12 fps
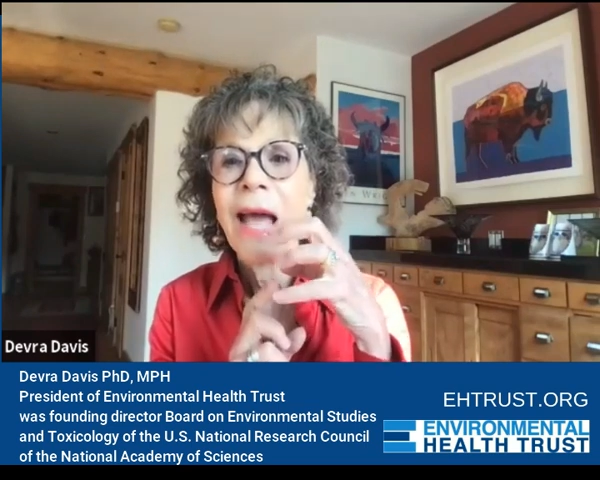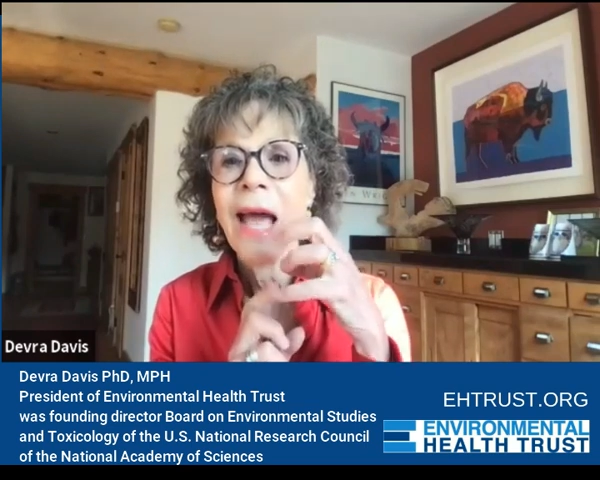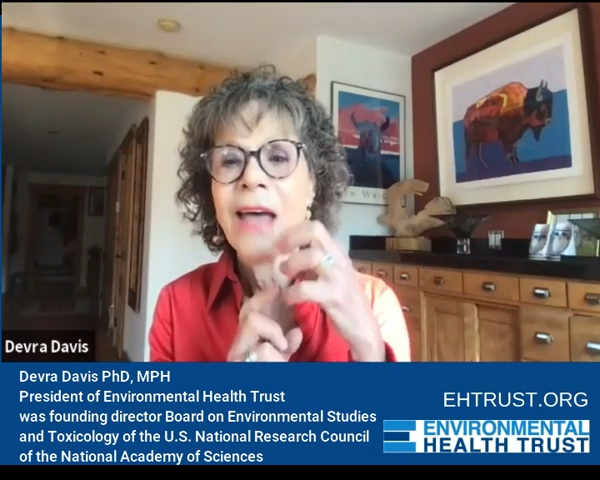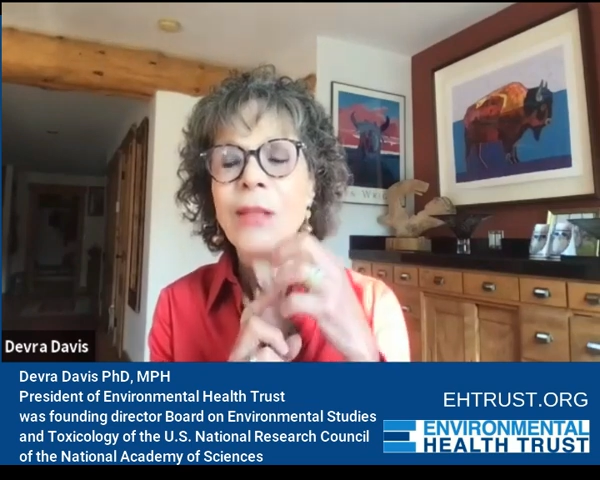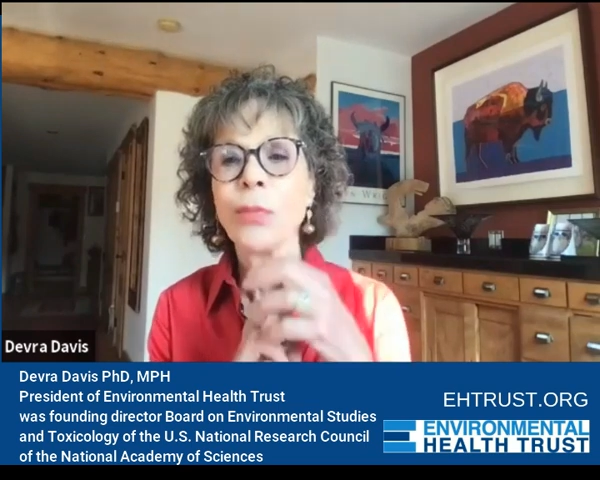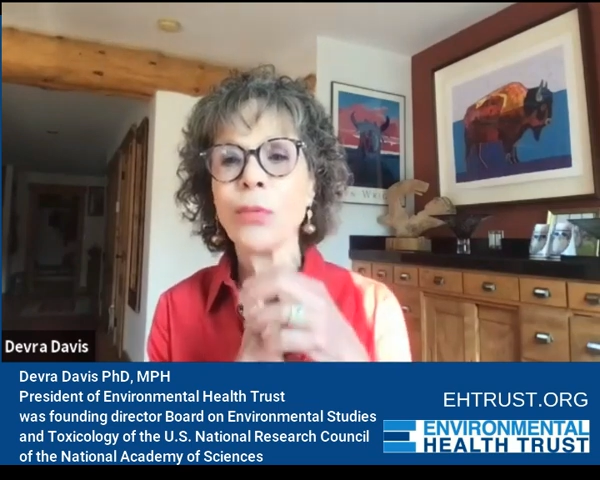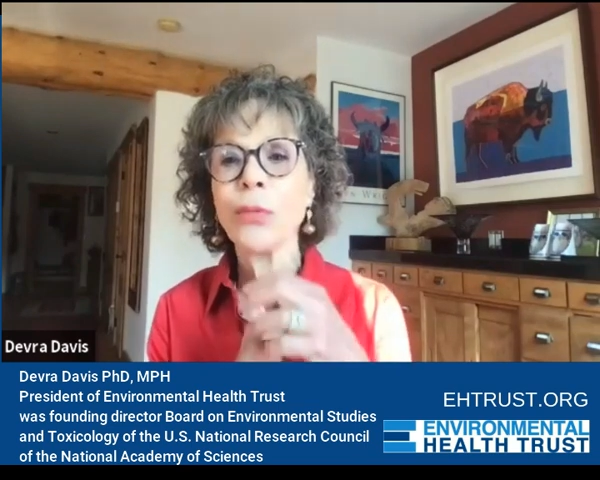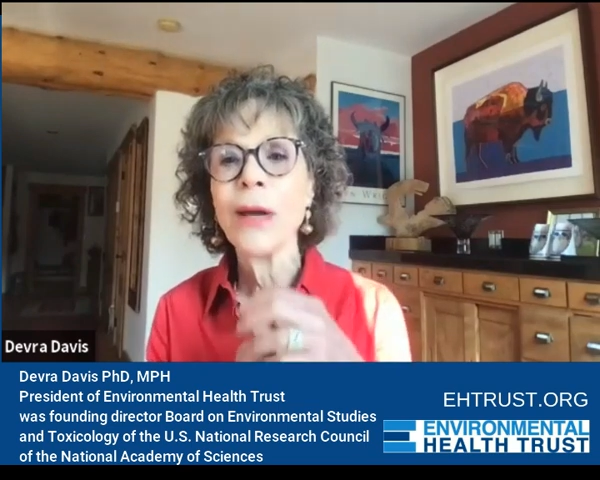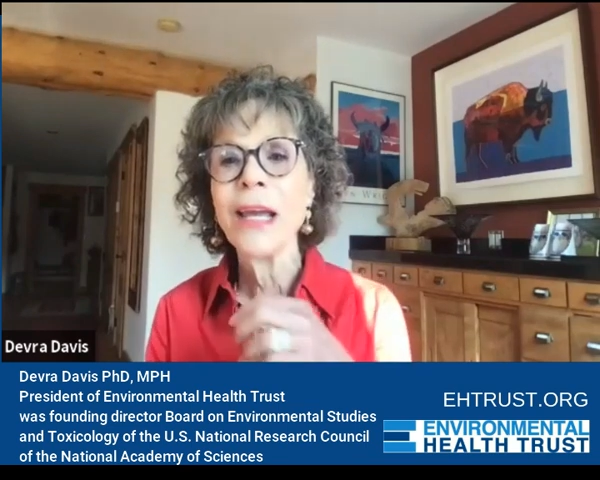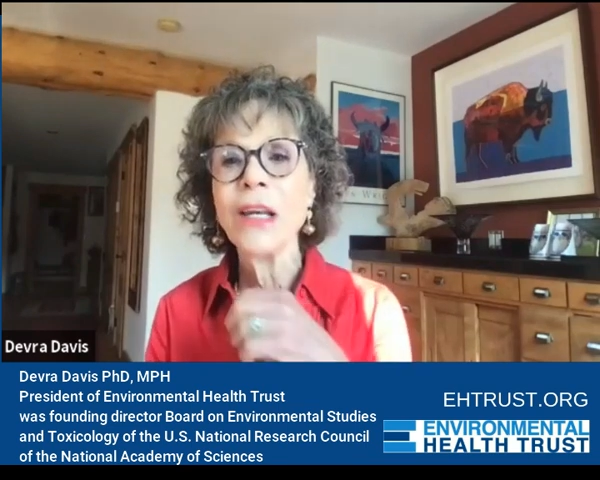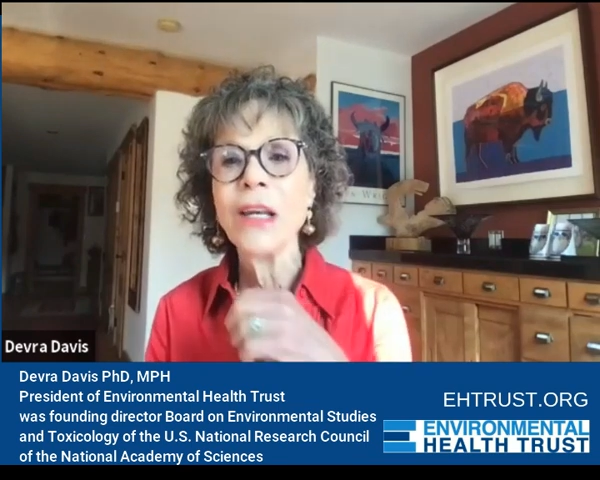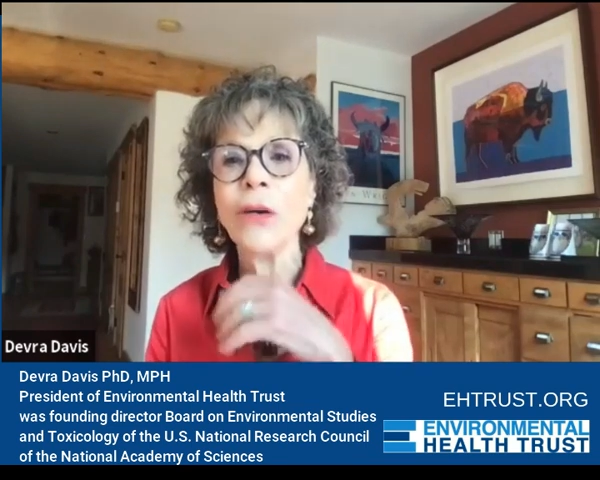And the
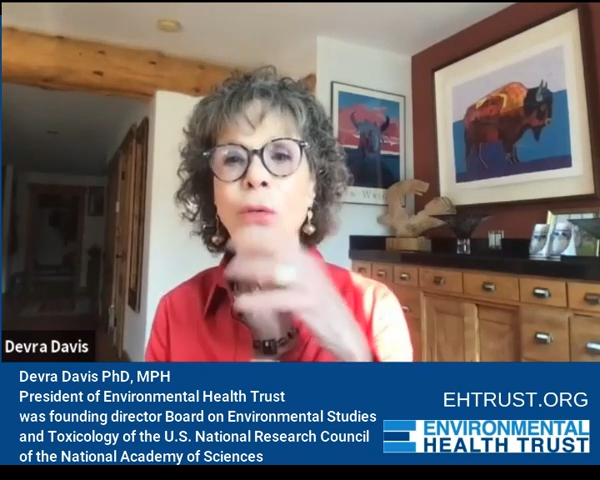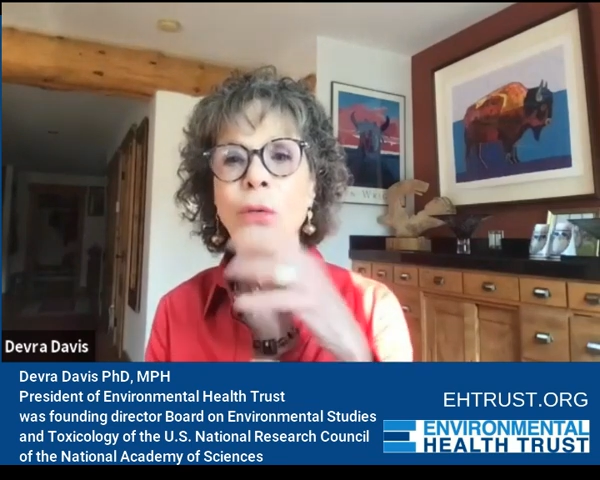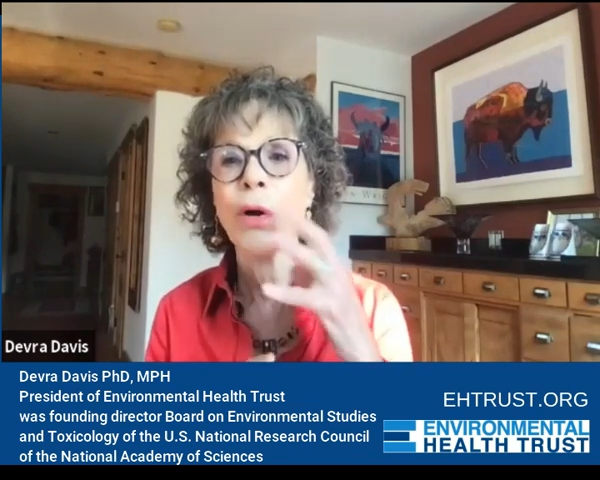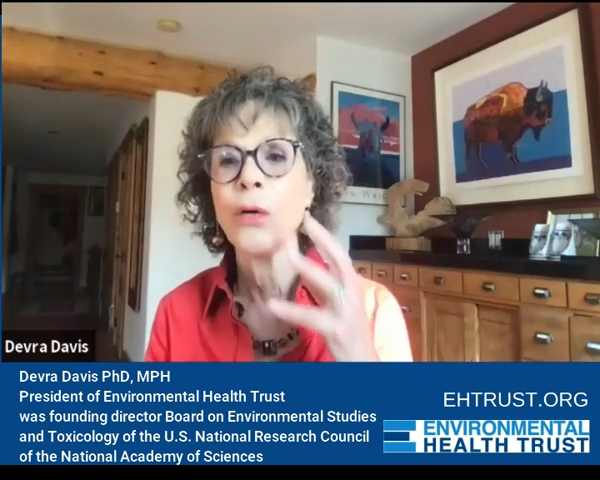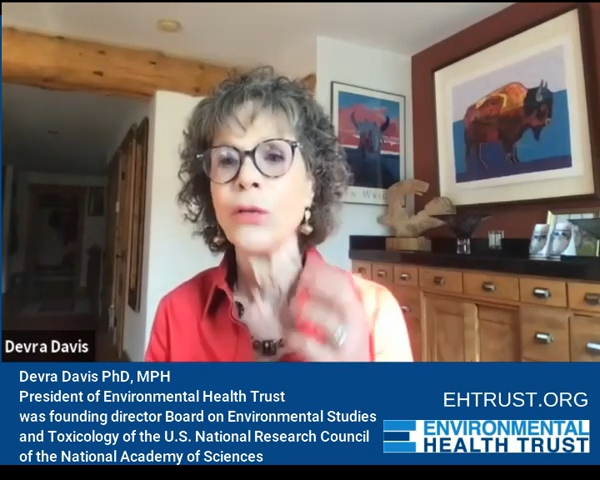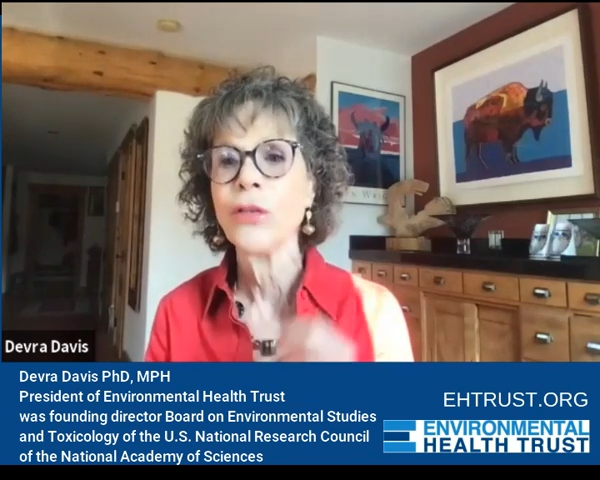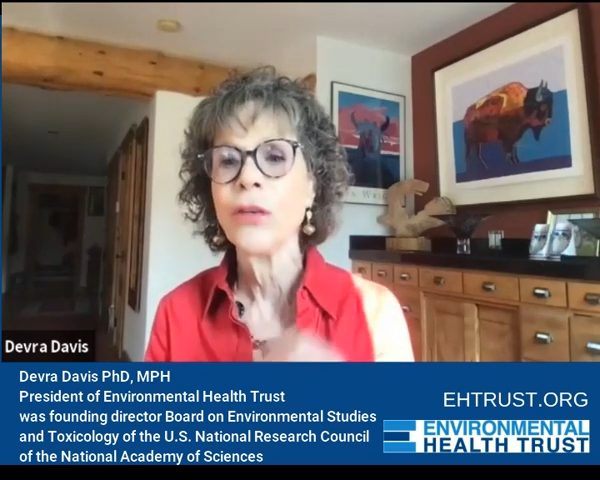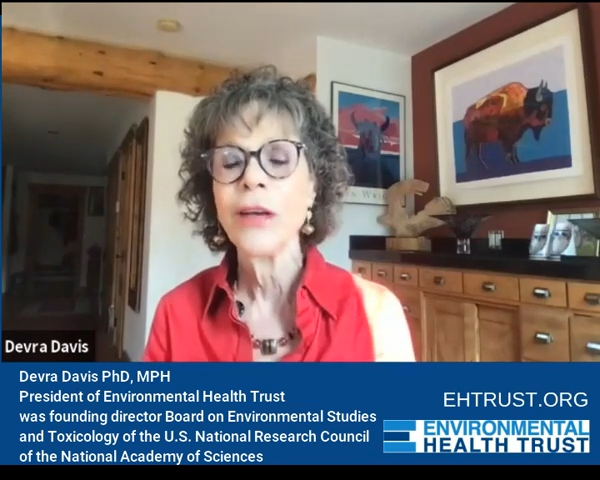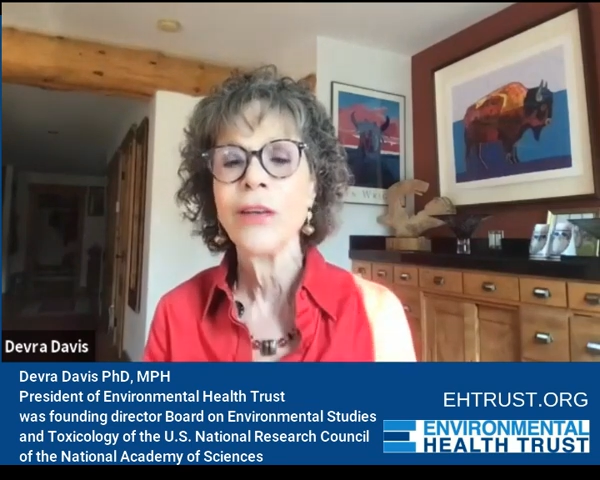brain grows